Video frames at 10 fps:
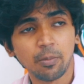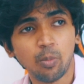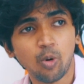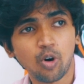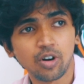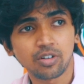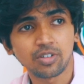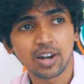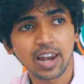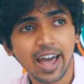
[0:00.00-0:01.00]
more
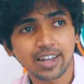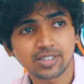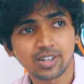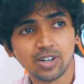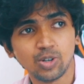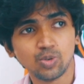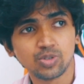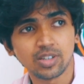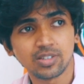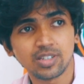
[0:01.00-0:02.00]
relaxed and
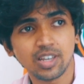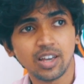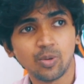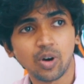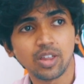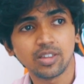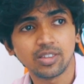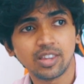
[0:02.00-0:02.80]
loose, and see what